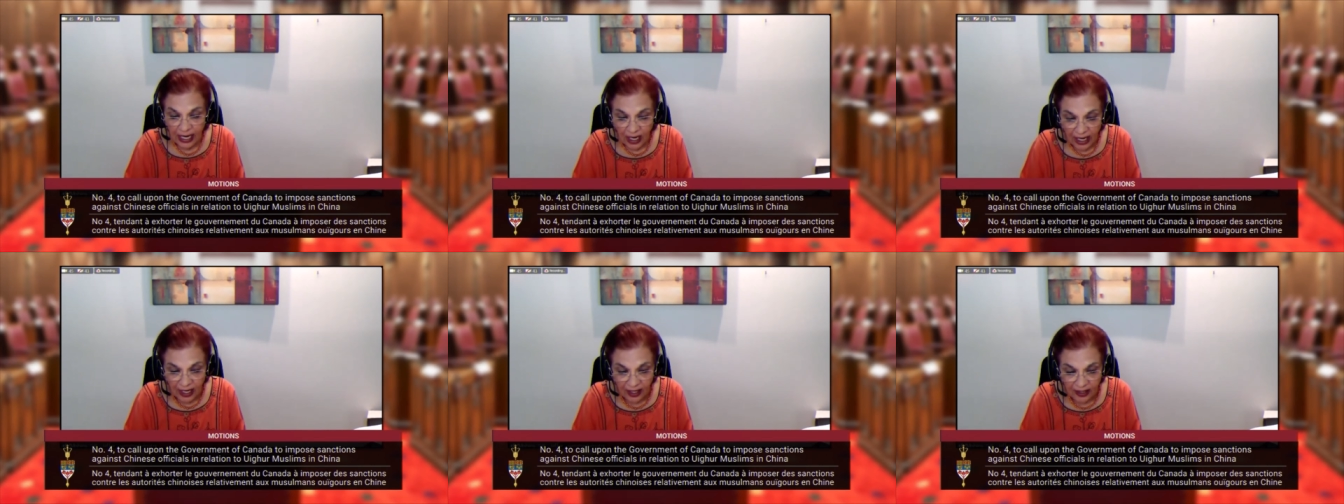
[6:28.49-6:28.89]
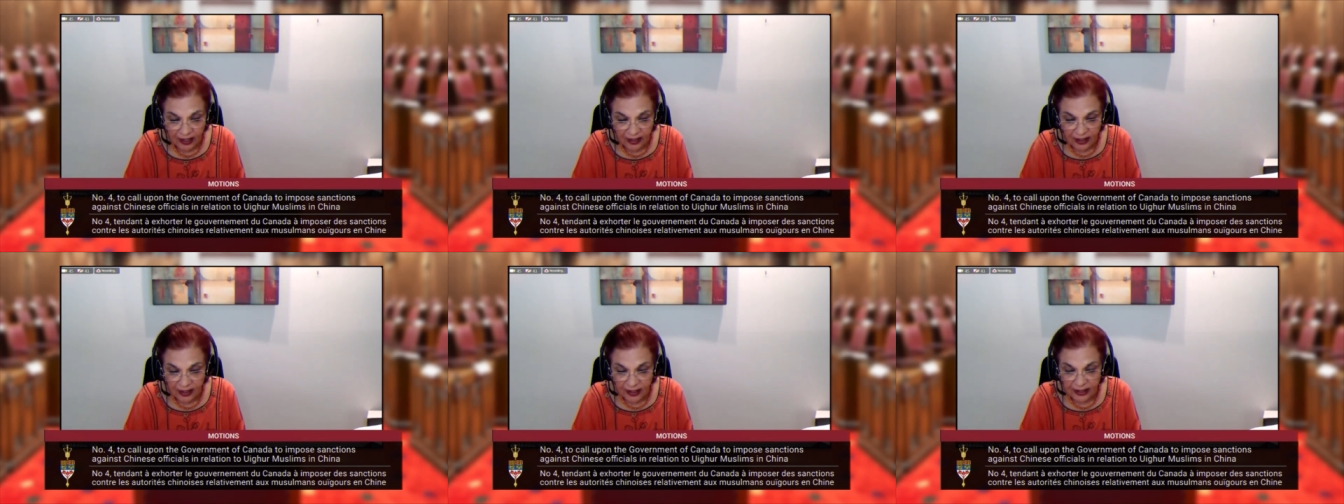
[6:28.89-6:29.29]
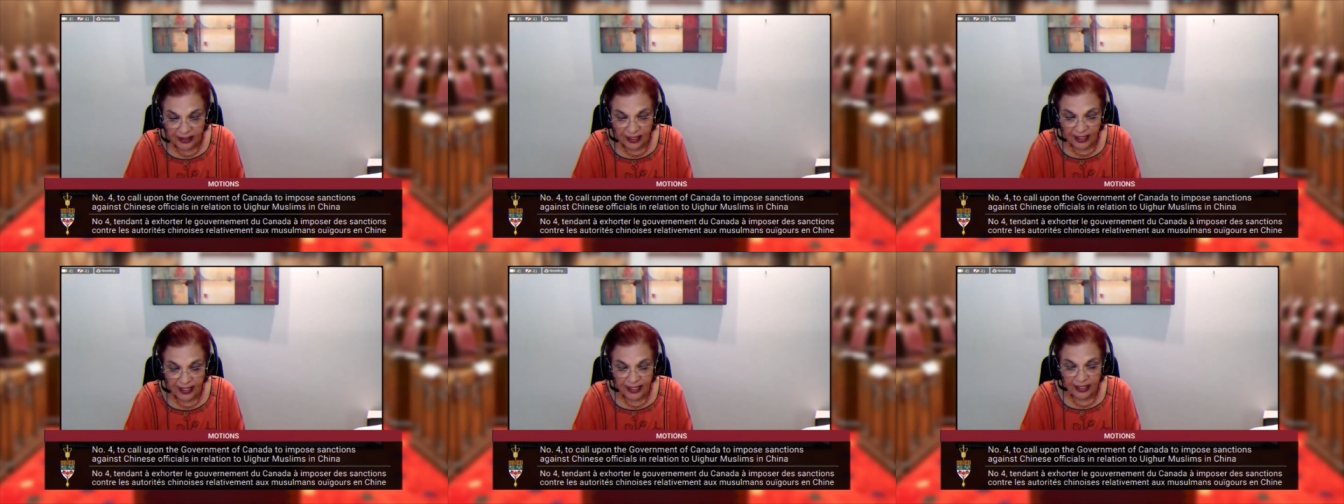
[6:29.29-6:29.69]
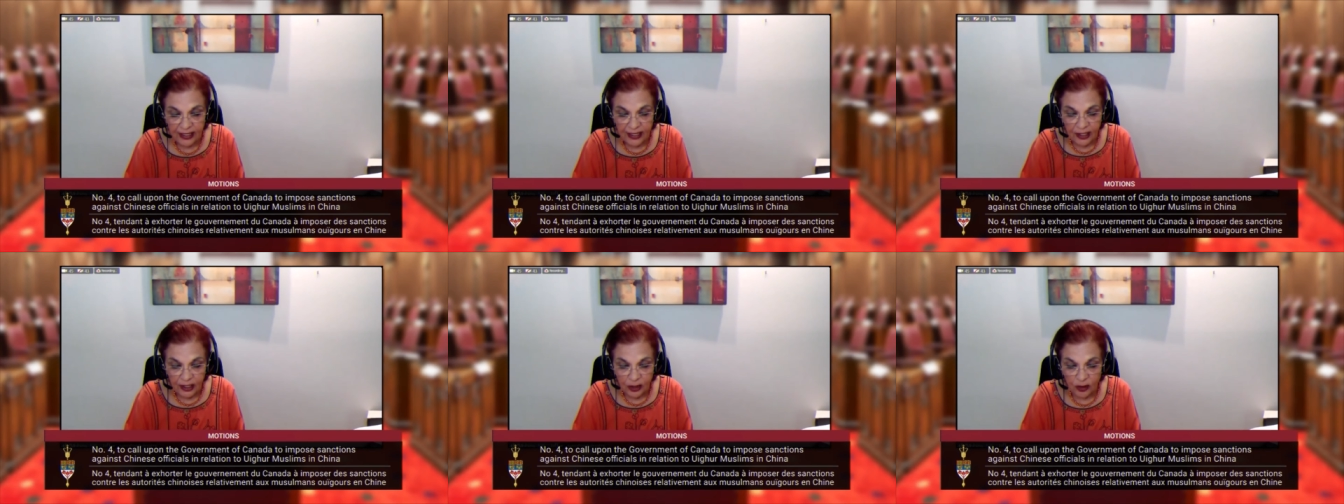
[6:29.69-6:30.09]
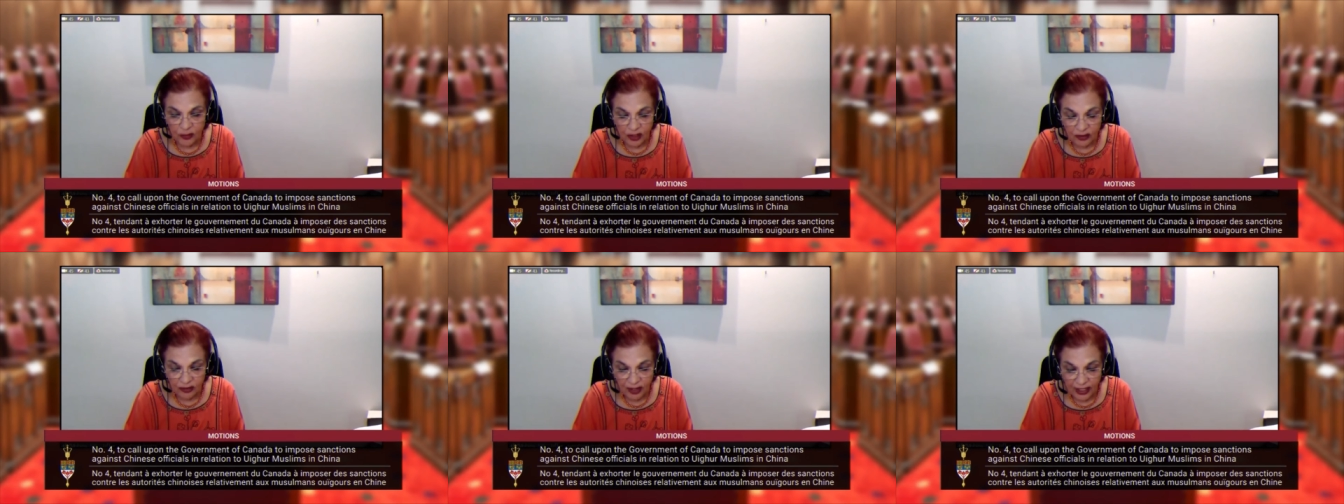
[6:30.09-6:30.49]
are unlike
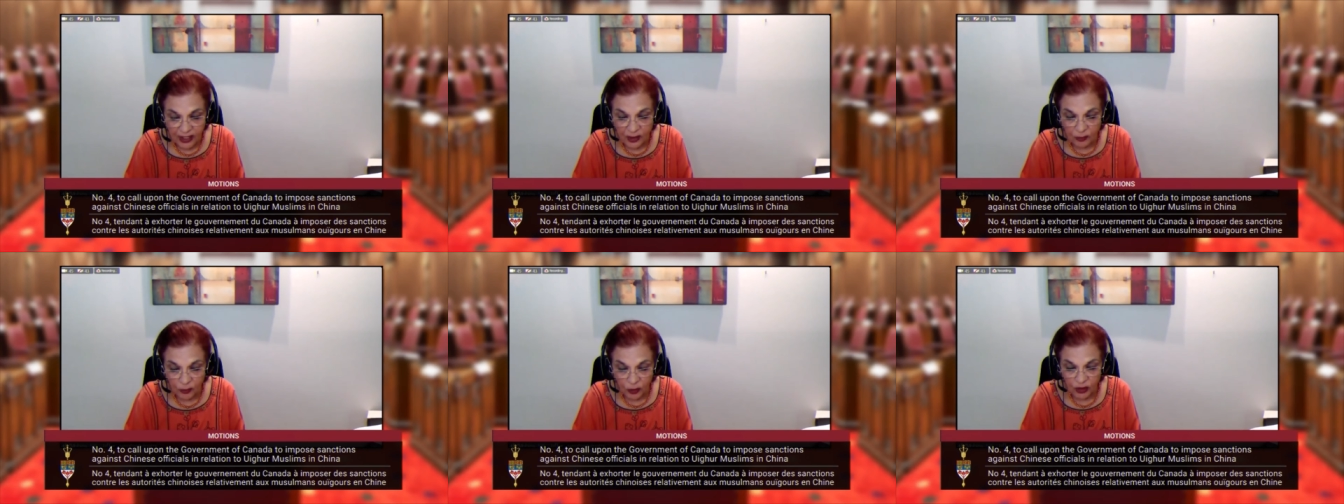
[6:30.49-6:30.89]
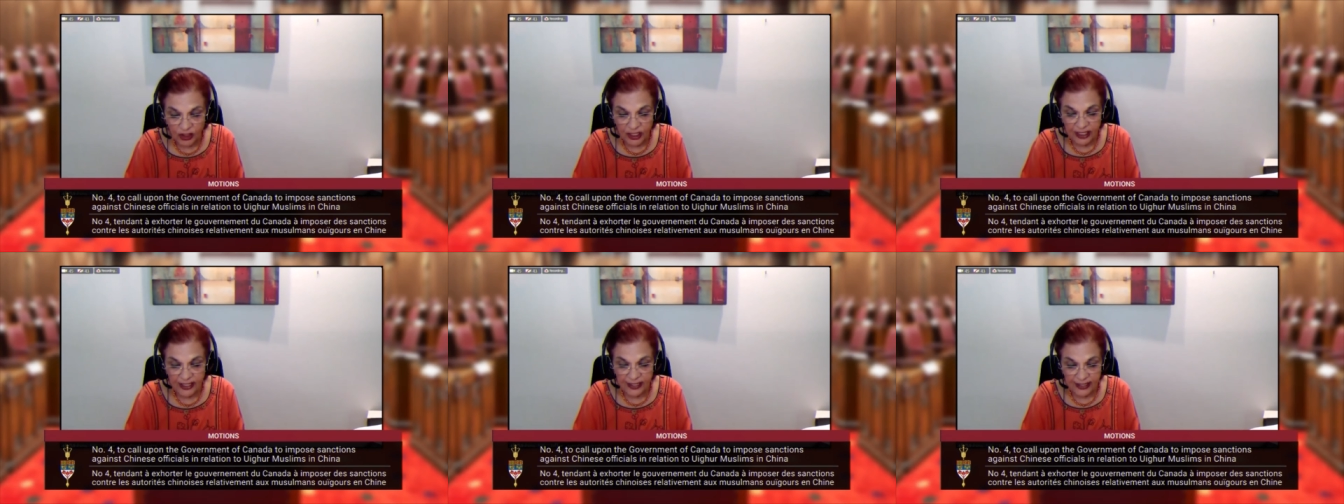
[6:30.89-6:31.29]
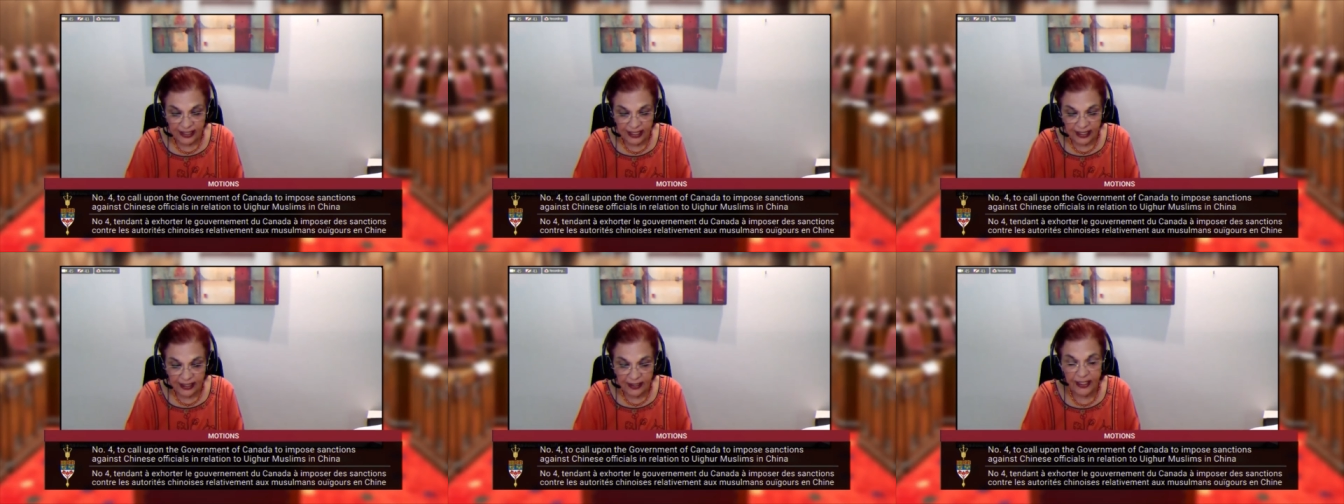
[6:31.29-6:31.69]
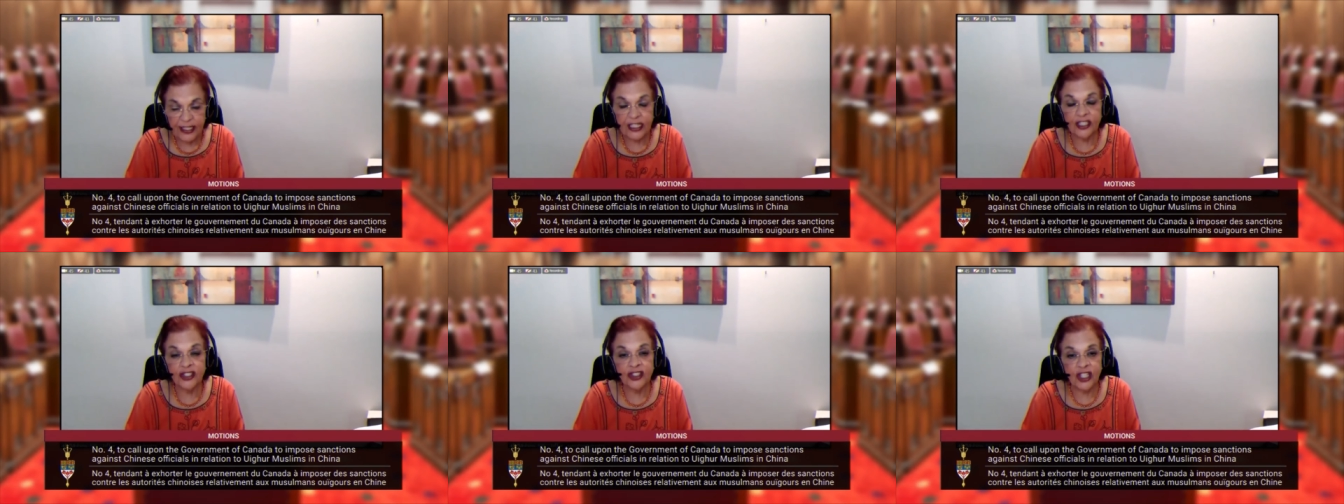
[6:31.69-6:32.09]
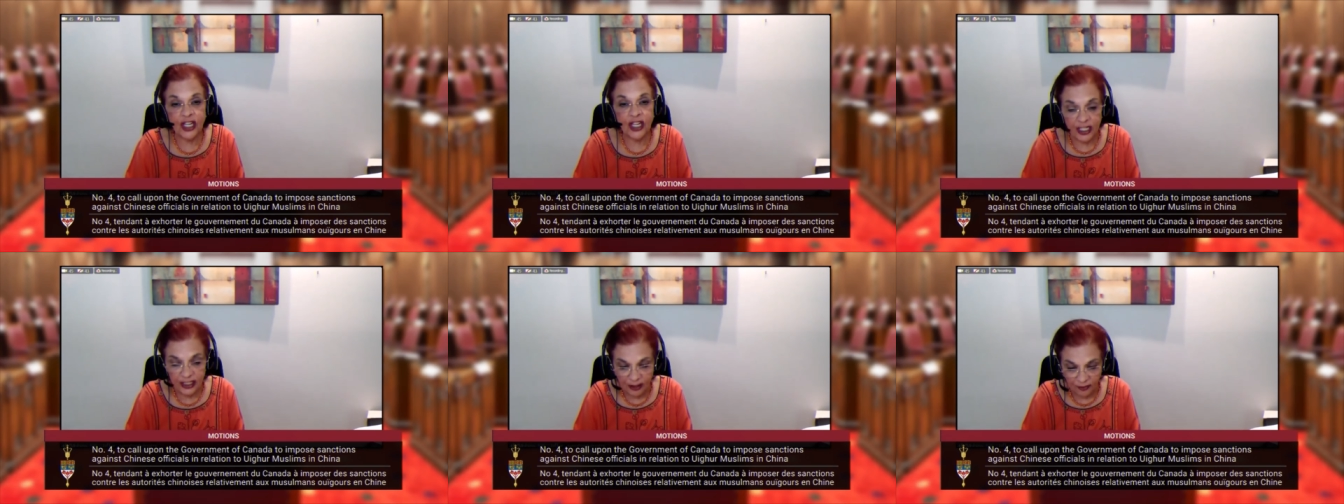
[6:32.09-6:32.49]
Human Rights Watch has seen in
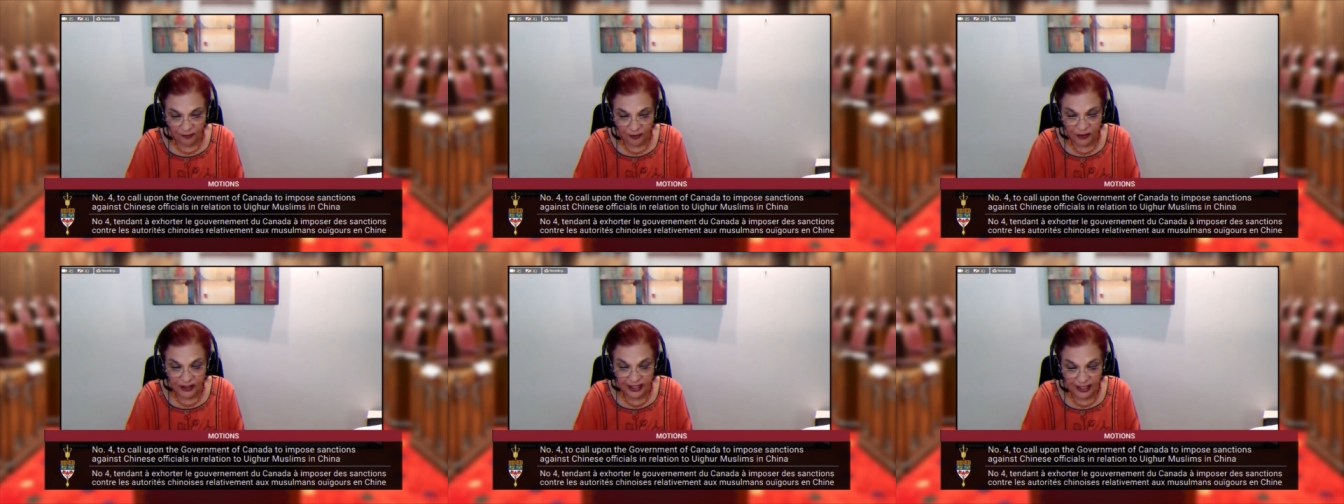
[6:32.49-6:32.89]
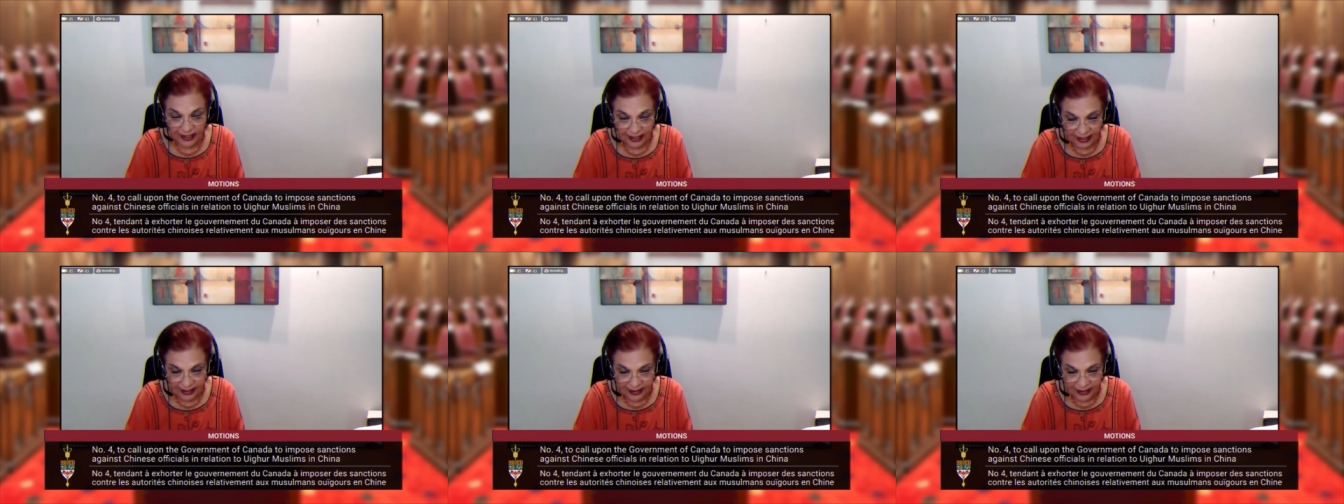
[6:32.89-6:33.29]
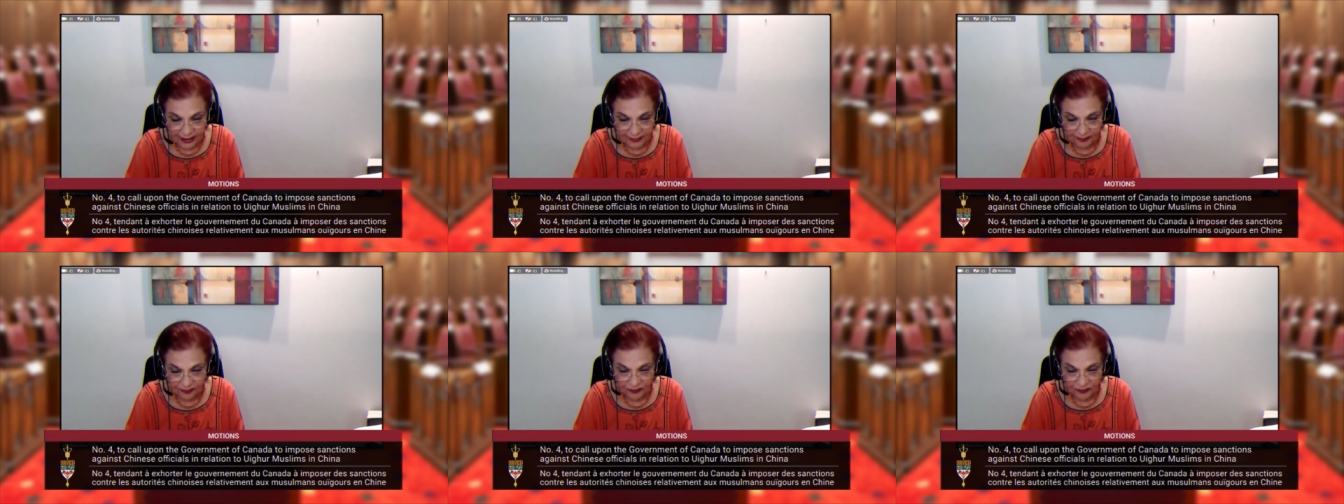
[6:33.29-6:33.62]
China for decades.